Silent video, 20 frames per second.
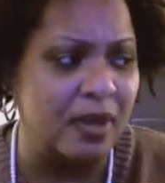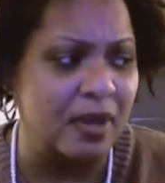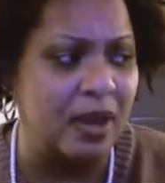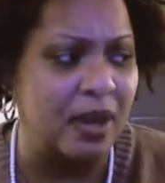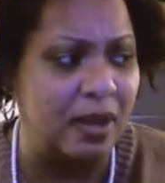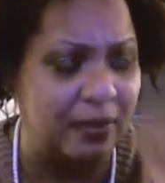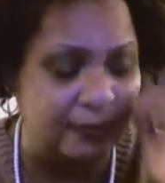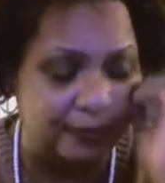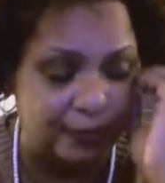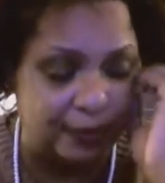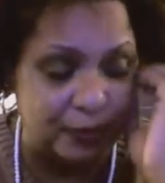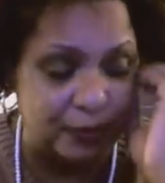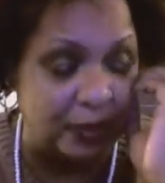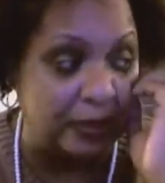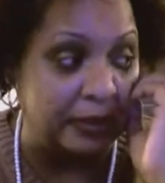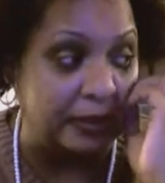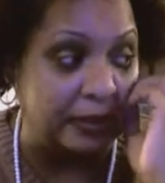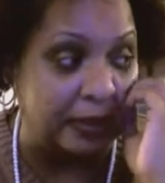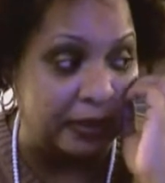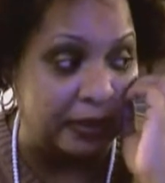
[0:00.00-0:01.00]
um,
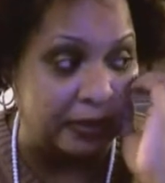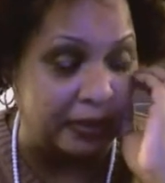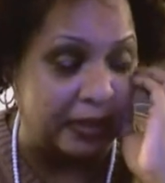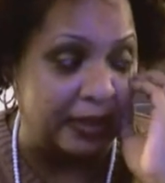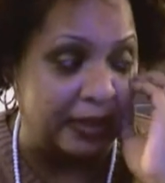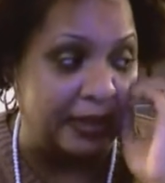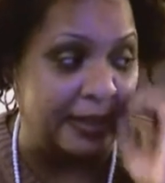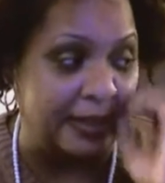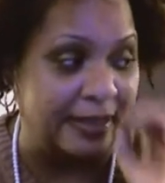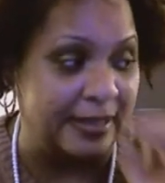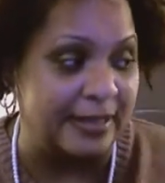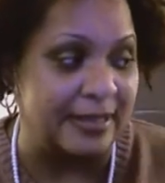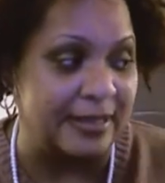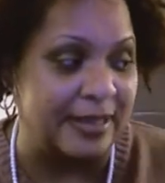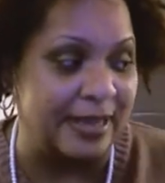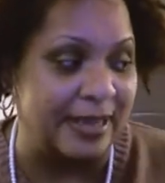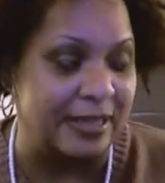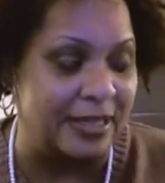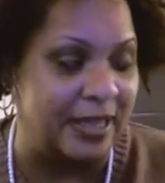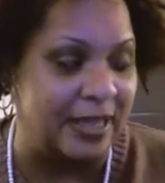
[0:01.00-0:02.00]
for a good, a decent
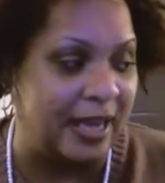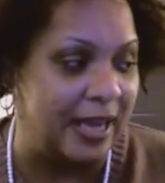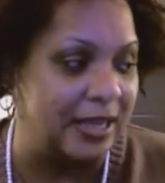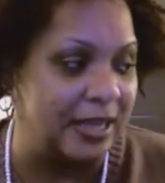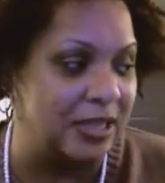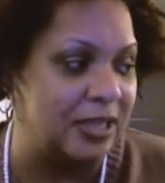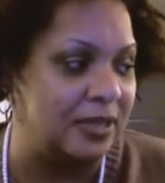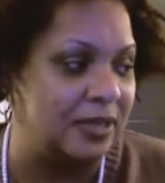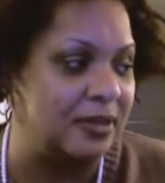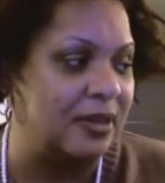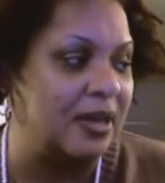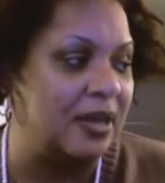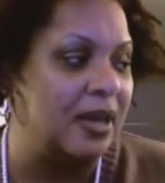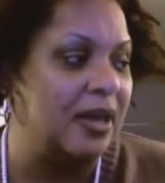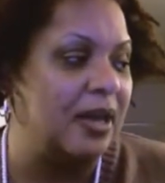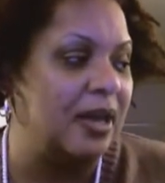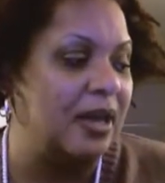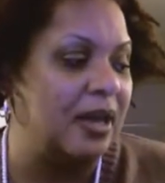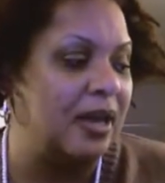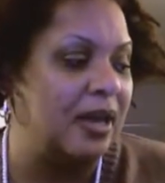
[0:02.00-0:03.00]
education.
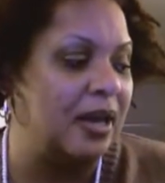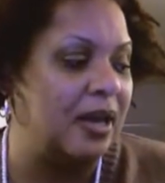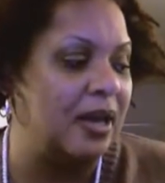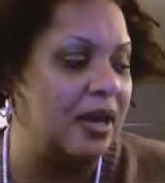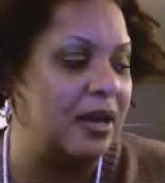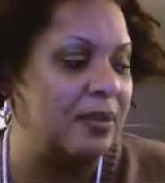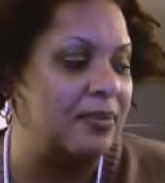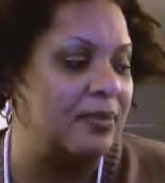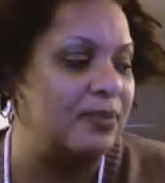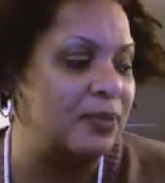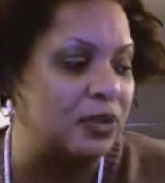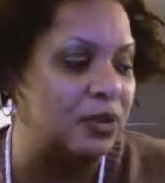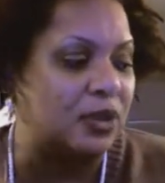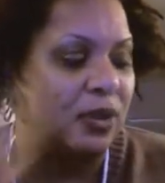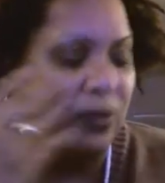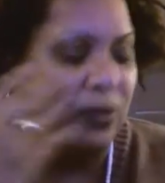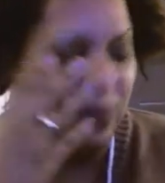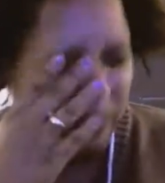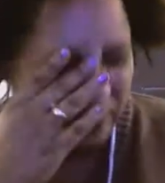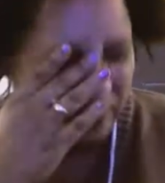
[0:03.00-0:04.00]
Um,
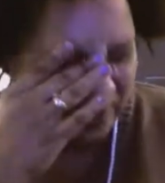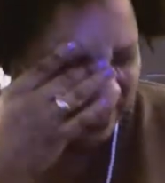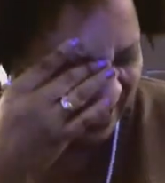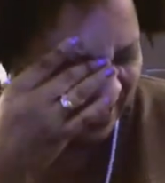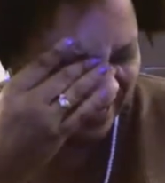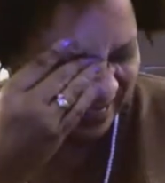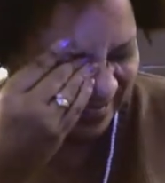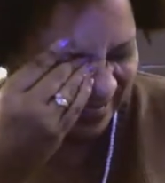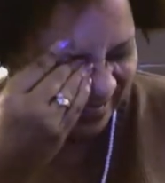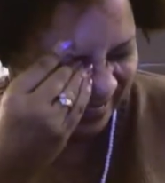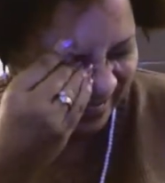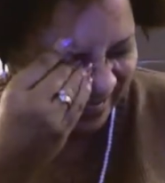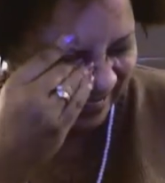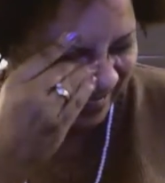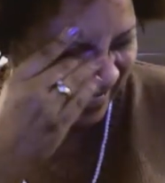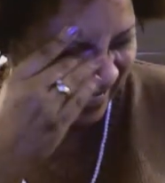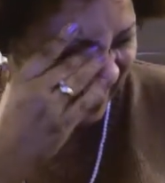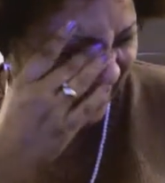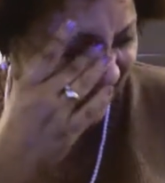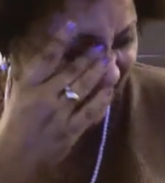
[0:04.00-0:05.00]
so
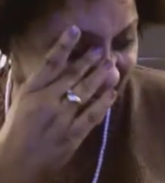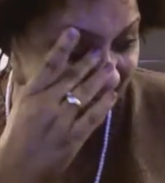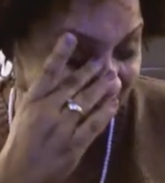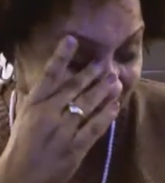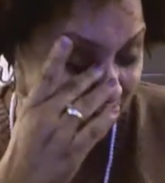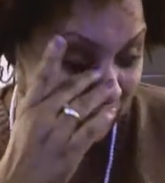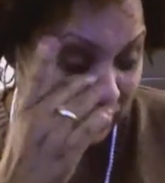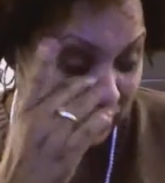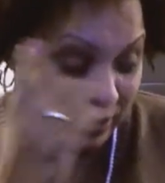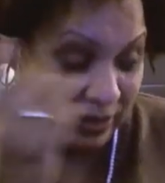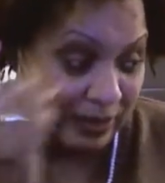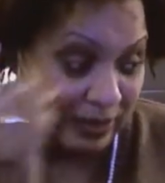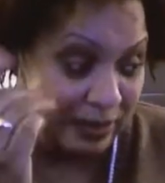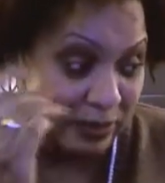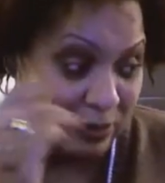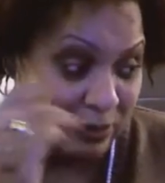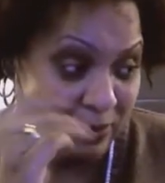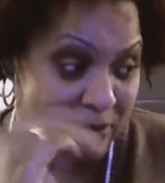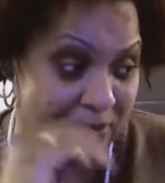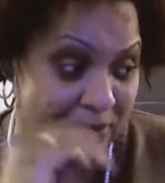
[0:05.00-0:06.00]
it does cost a
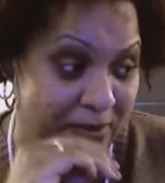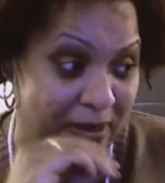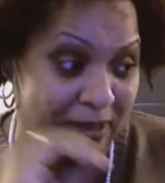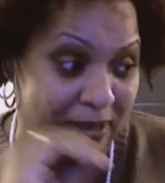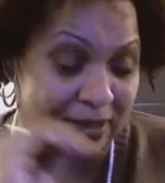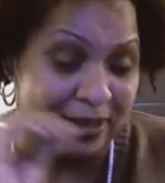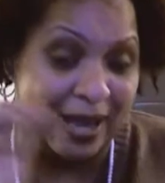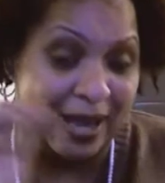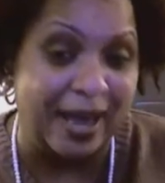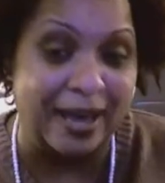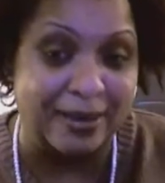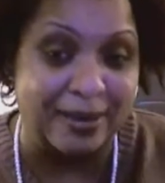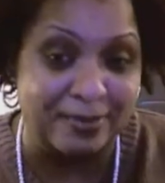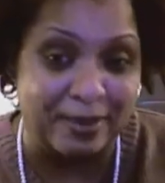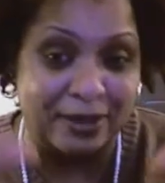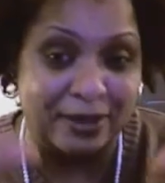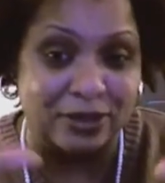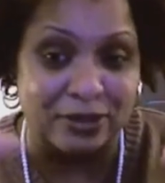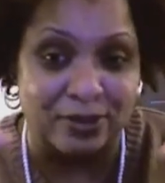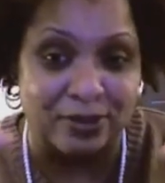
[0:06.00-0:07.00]
little bit of money. So I had to
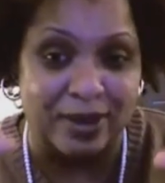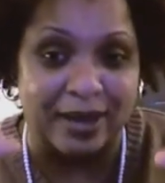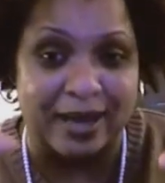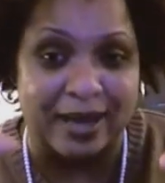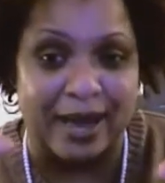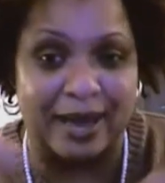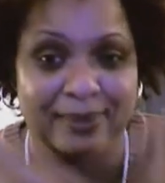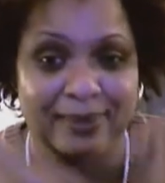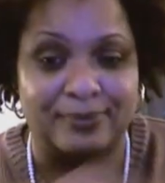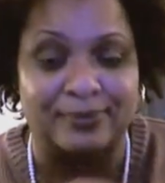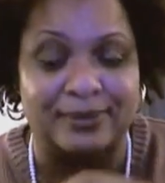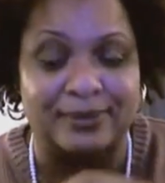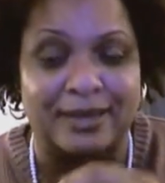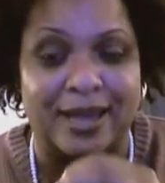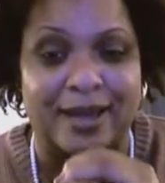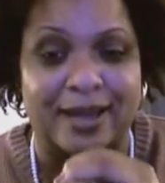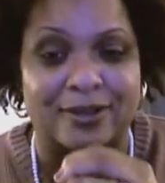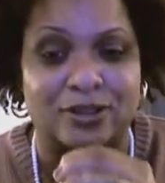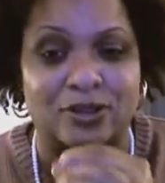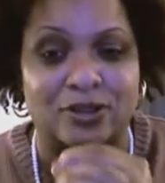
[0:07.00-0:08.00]
make sure I got
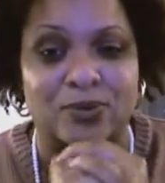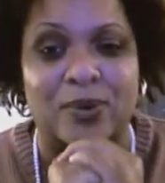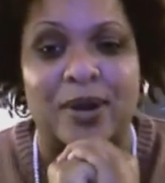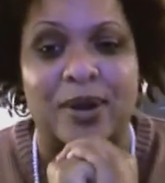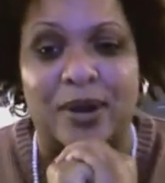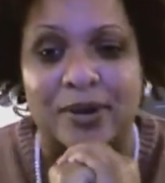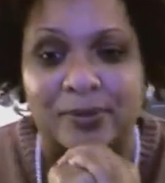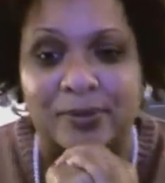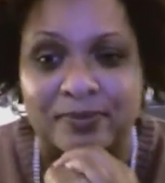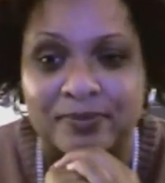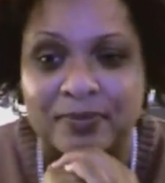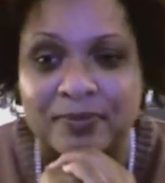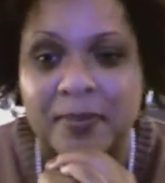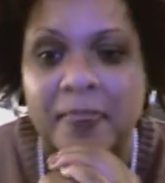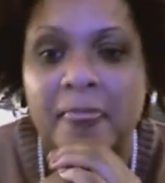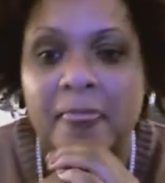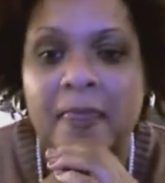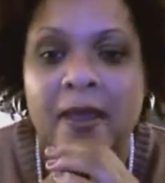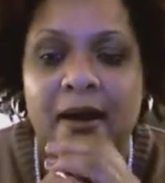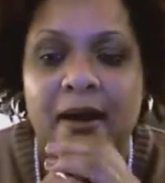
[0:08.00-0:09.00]
down to where
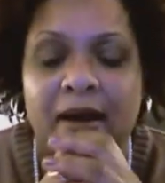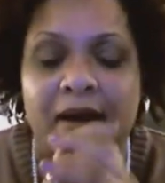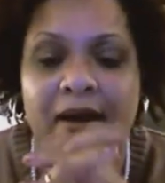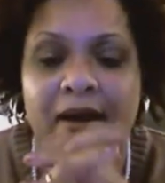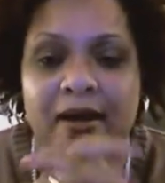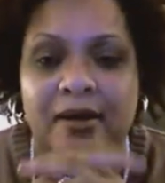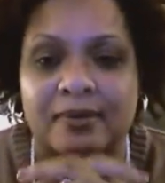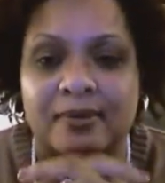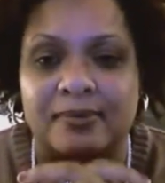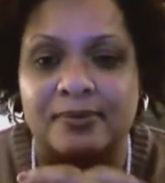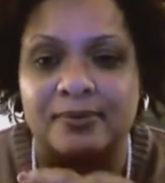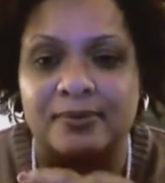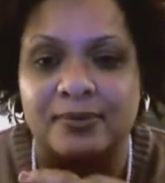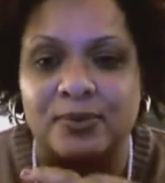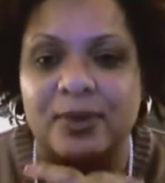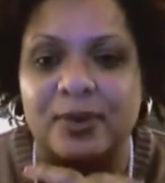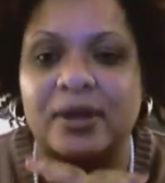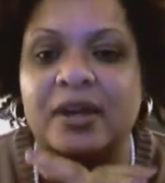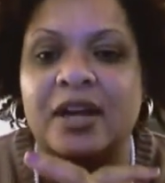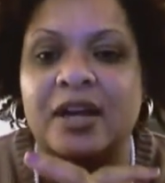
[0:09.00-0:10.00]
um,
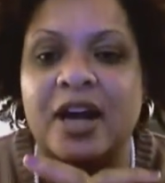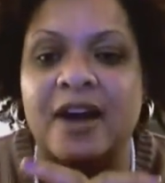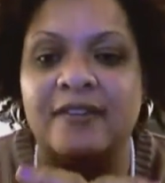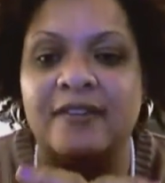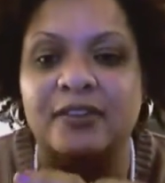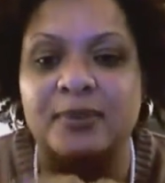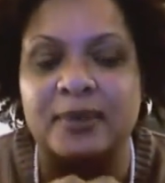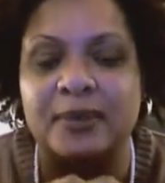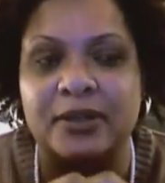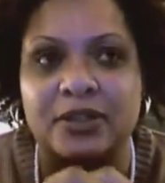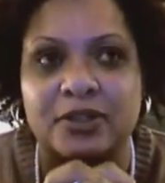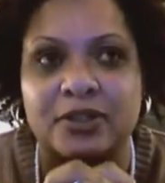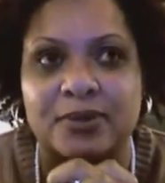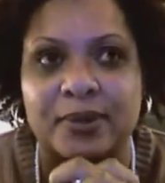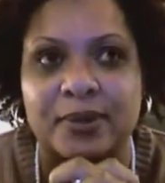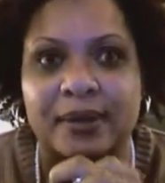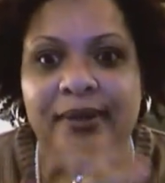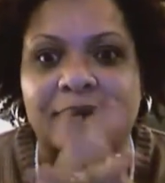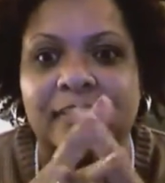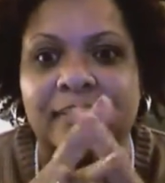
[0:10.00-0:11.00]
we could comfortably do
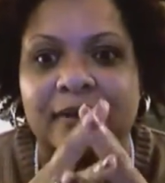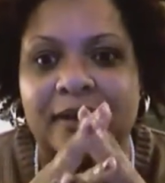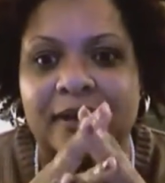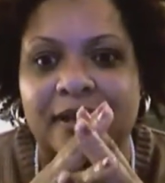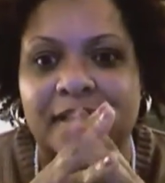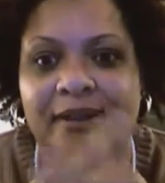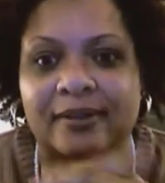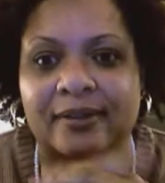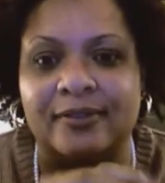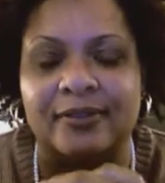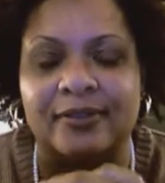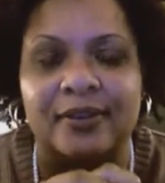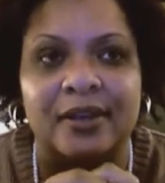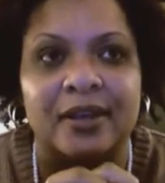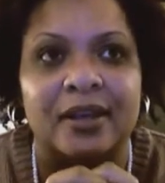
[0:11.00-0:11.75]
it, live,